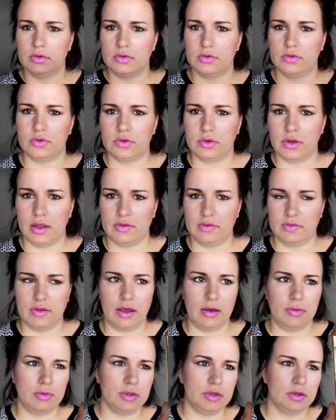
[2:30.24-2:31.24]
So that's
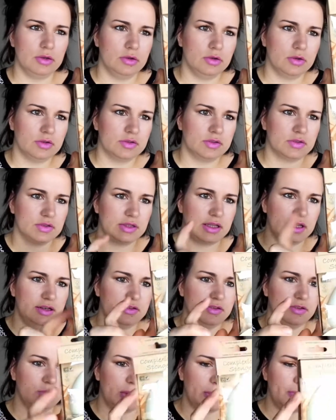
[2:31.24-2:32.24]
how it looks. There
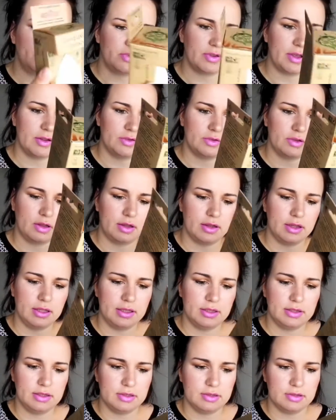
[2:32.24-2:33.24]
is a website, so I'll
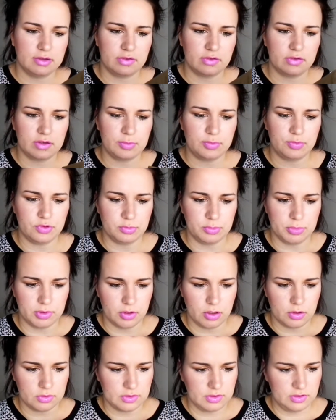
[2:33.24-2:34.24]
link it in the description
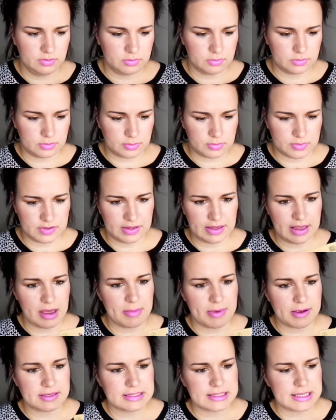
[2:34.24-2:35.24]
below. This was from TK
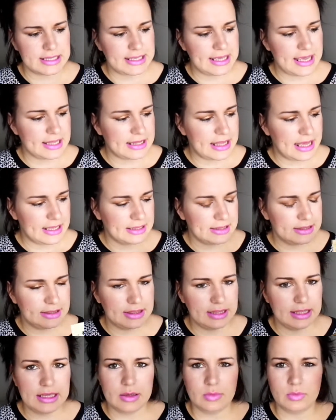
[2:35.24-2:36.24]
Maxx again. I
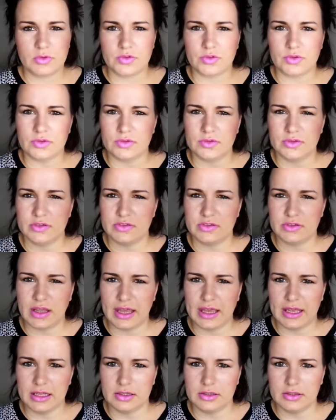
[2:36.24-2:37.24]
think it was on
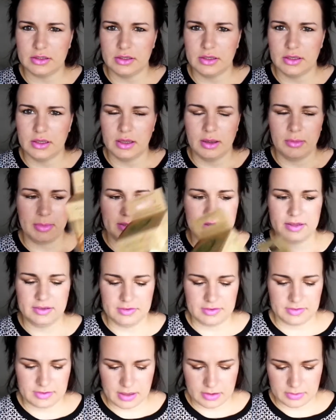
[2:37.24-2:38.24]
sale, but
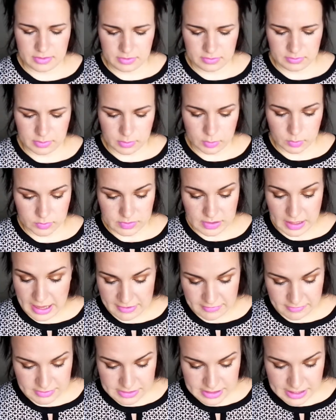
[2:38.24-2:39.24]
this is how this one looks. I
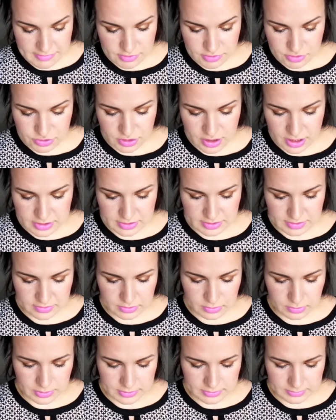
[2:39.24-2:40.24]
have never tried
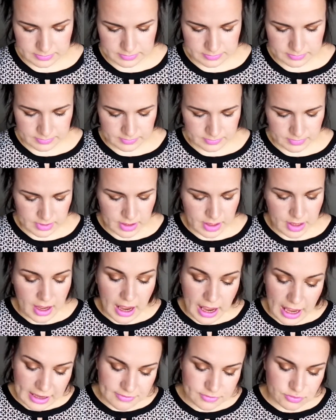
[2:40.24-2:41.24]
this one.
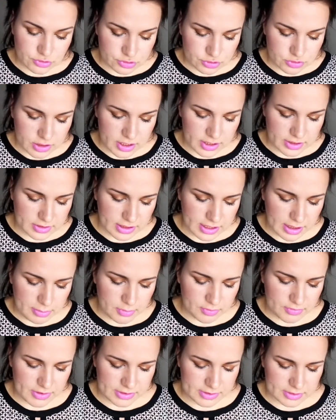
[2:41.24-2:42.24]
I have tried a
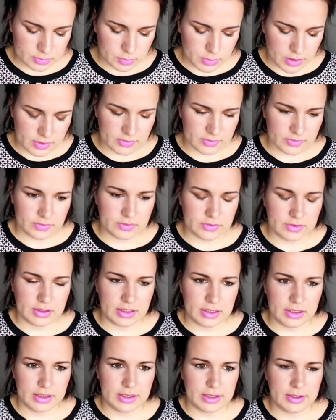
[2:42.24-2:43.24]
couple of other ones.
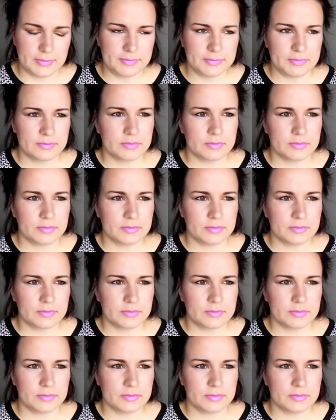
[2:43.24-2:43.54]
I